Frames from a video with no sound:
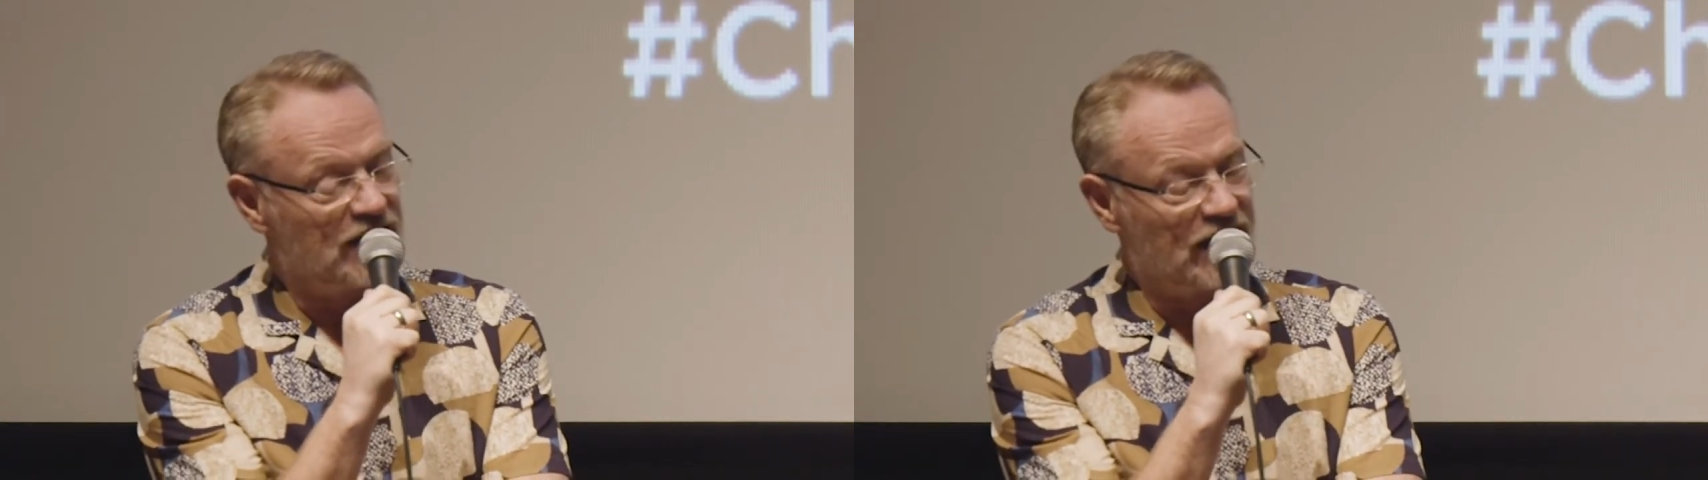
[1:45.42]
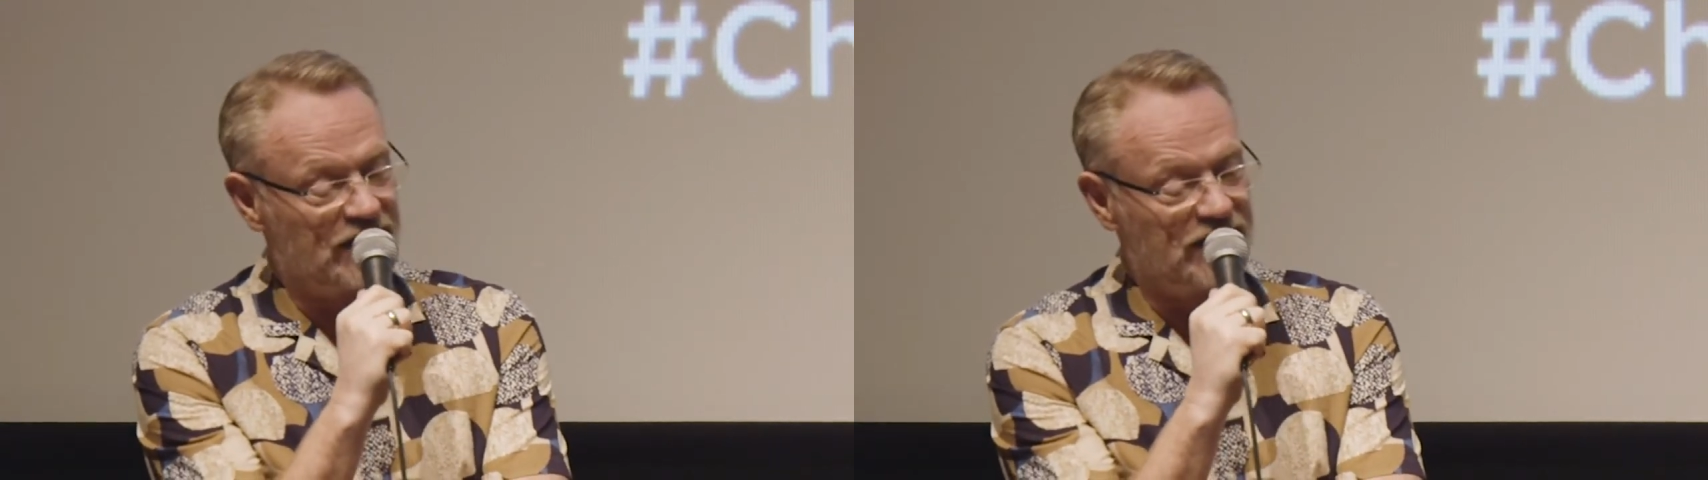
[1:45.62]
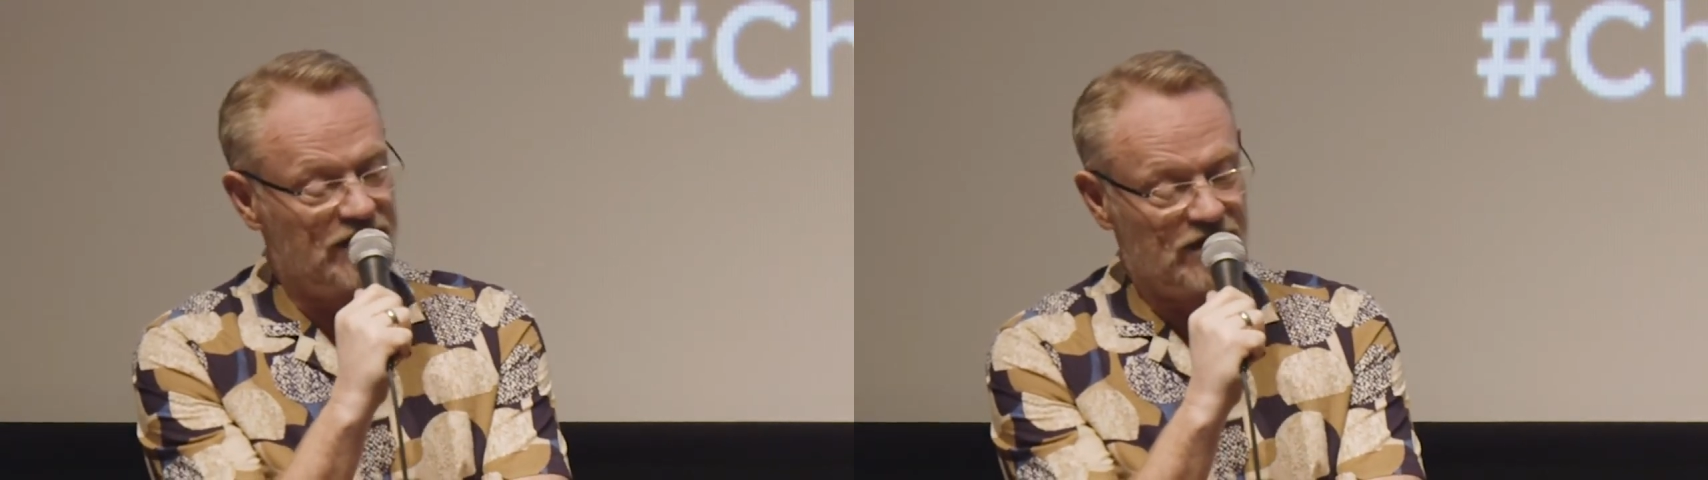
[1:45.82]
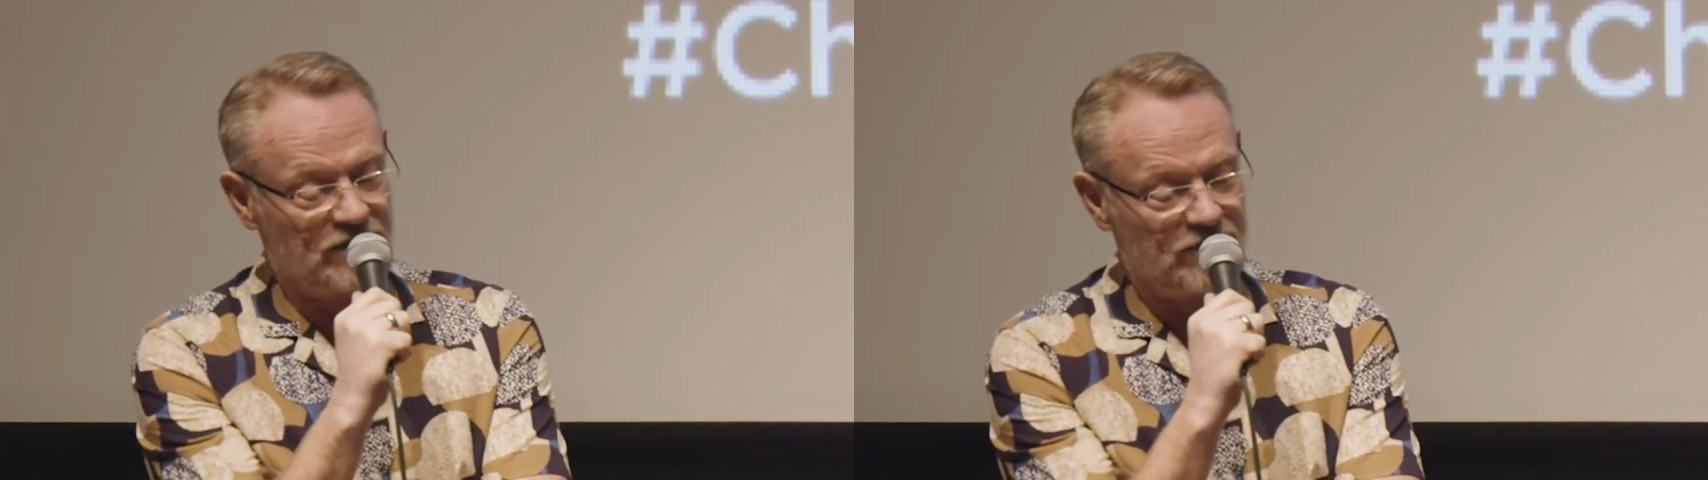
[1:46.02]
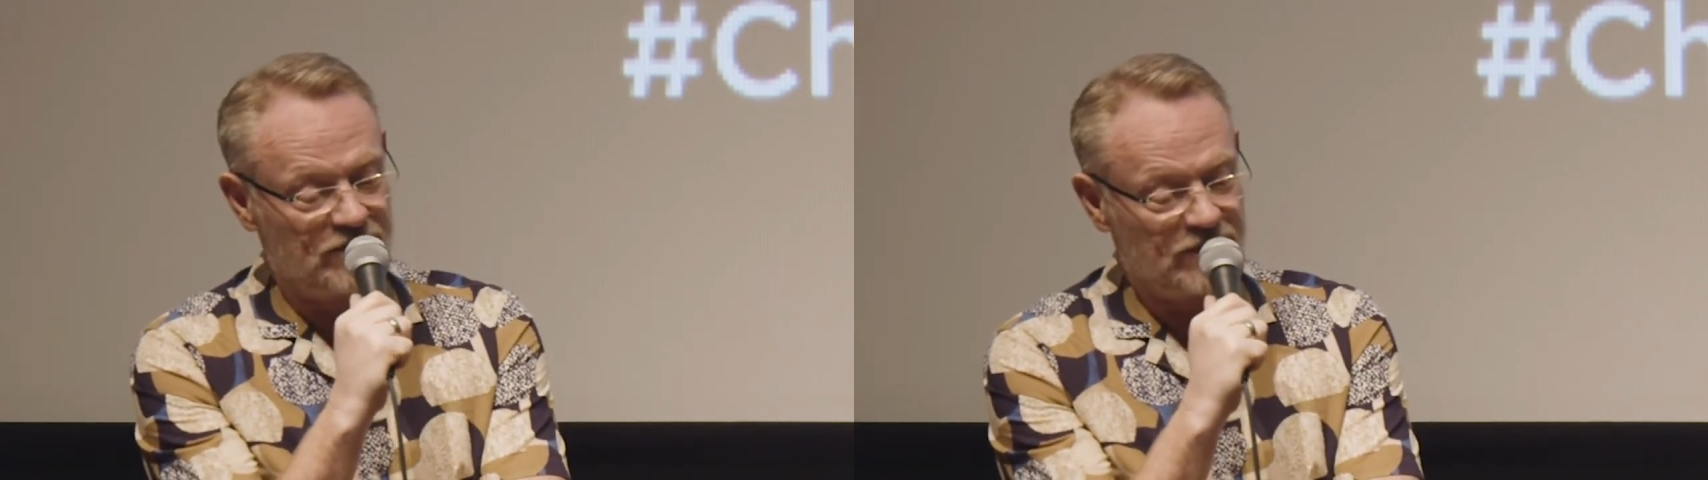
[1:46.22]
and
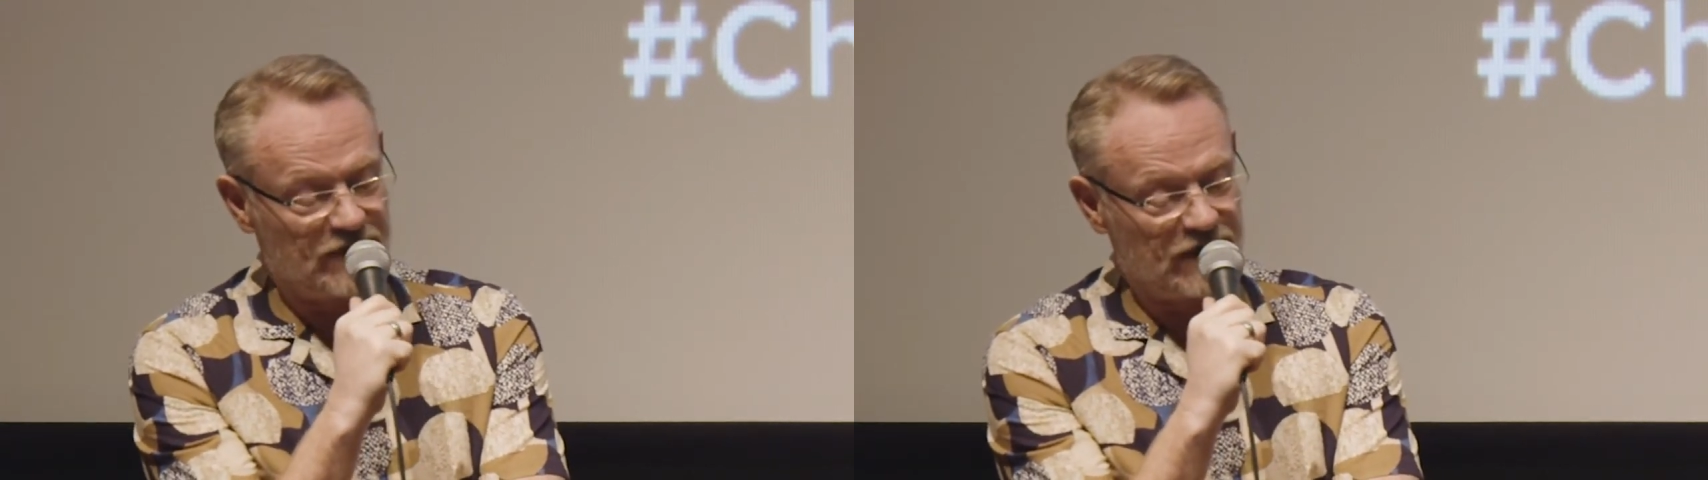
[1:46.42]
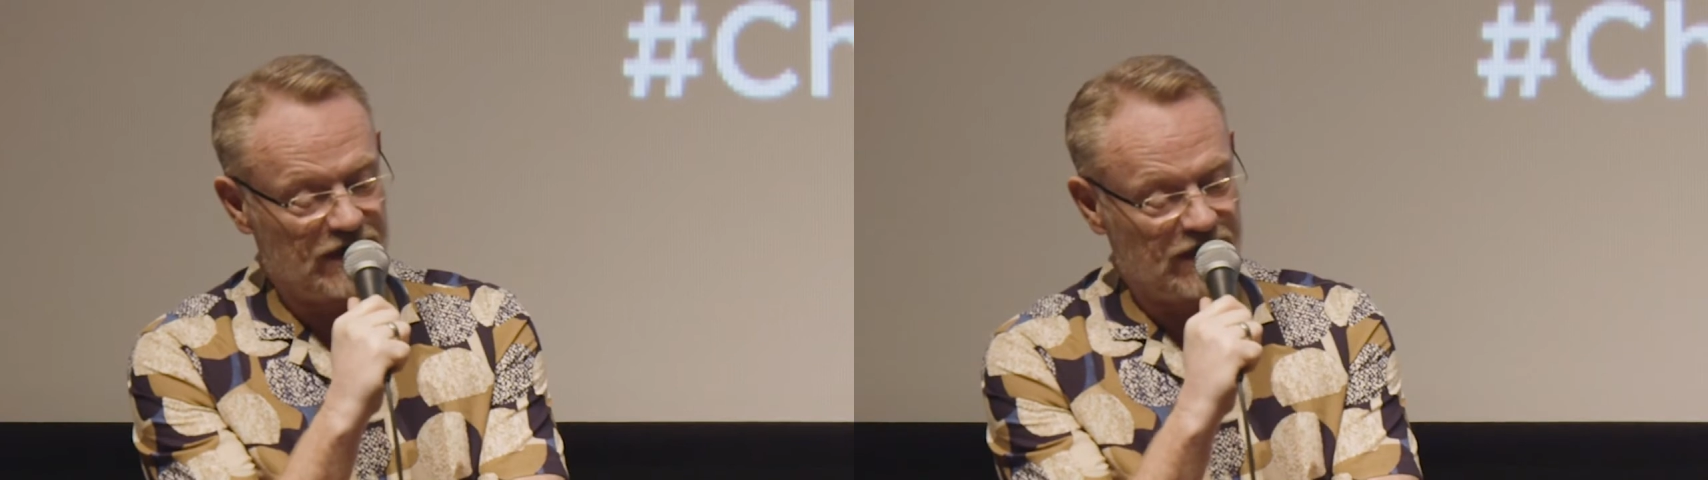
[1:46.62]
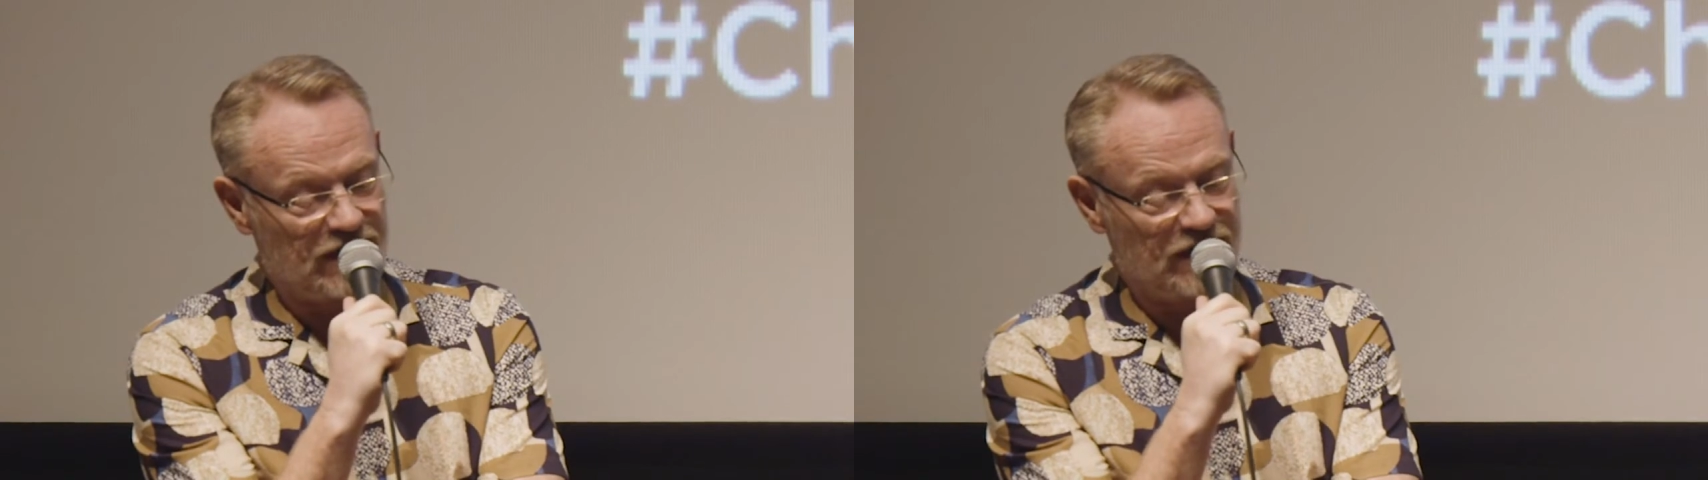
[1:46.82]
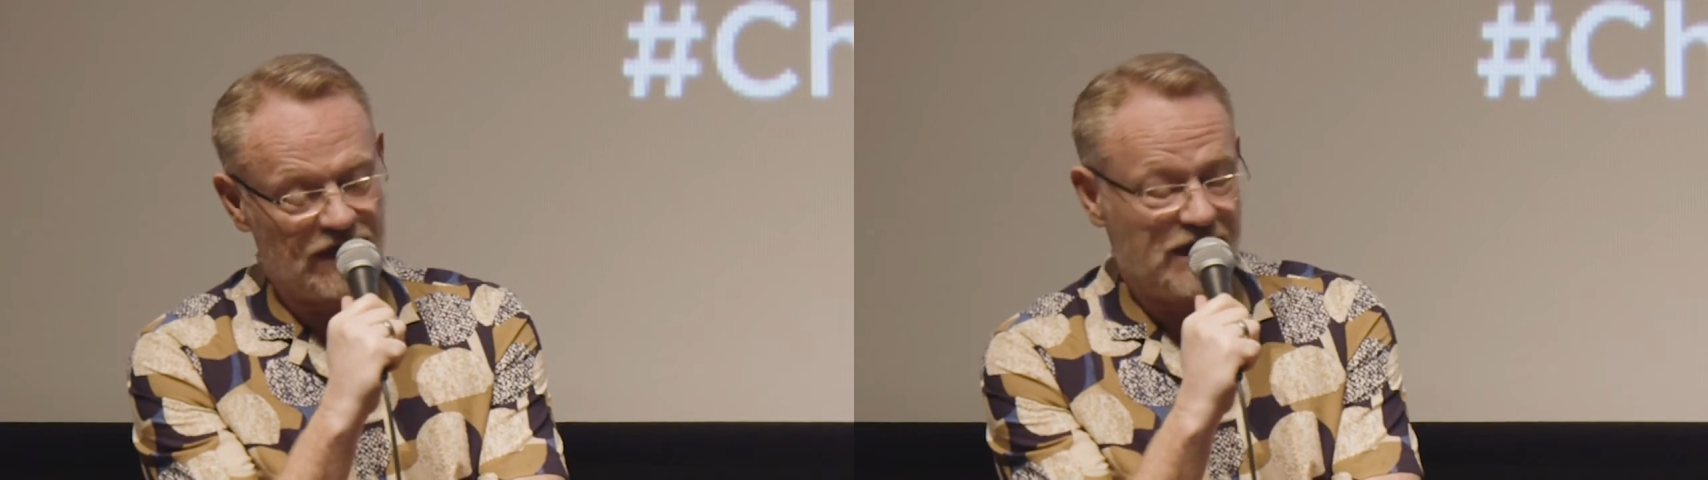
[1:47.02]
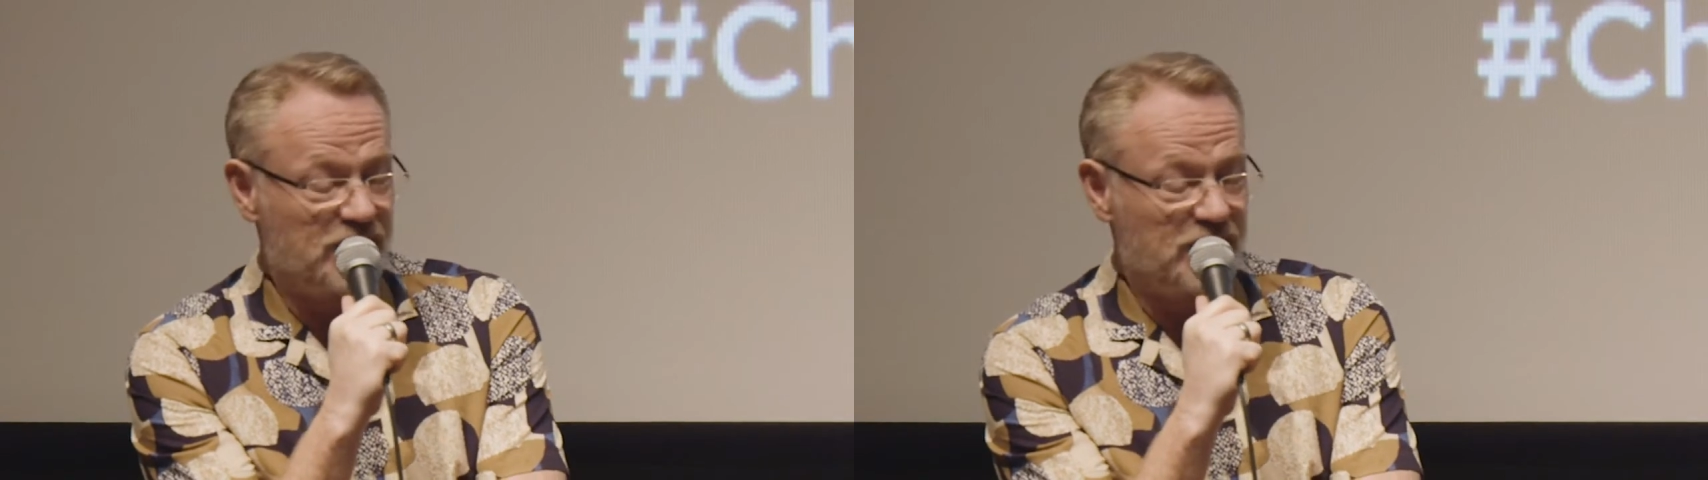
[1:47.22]
um, uh,